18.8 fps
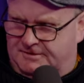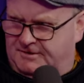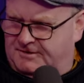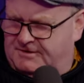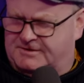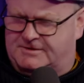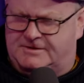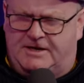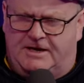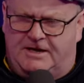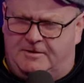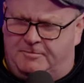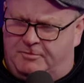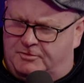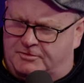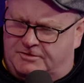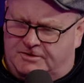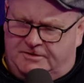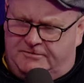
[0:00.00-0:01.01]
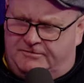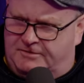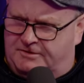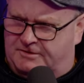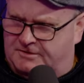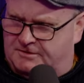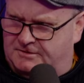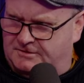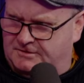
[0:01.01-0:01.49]
it's terrible T V.
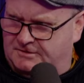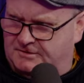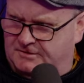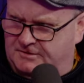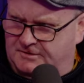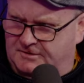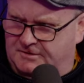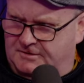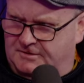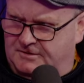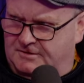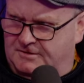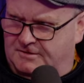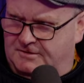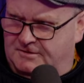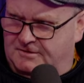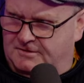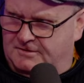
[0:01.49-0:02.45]
Mm. Do you know